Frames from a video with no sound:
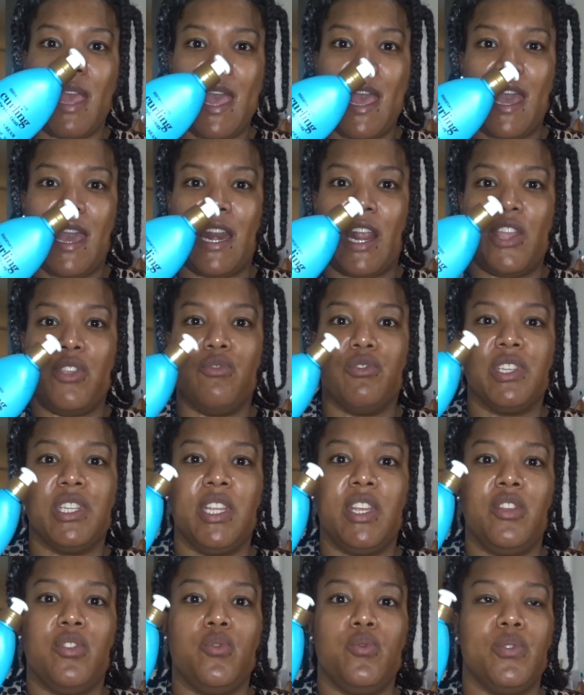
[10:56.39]
and I
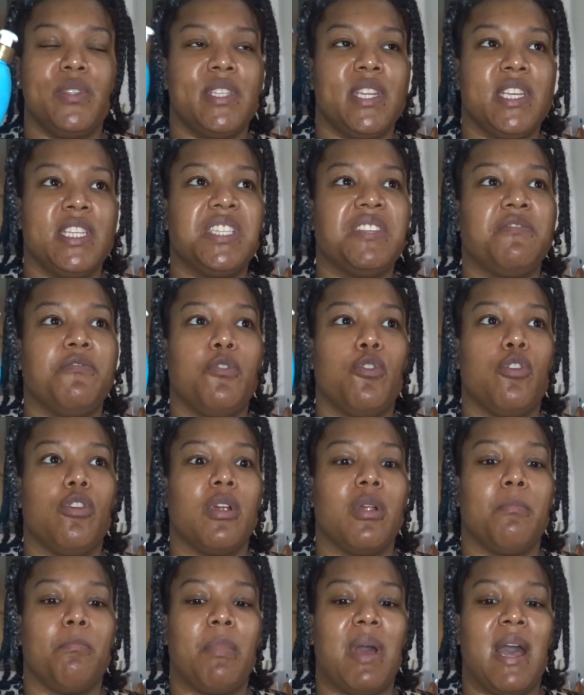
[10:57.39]
usually use this
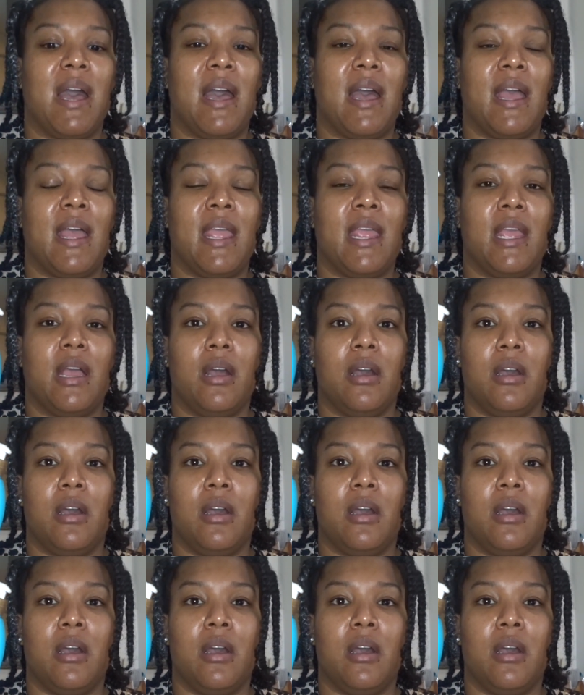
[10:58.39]
for my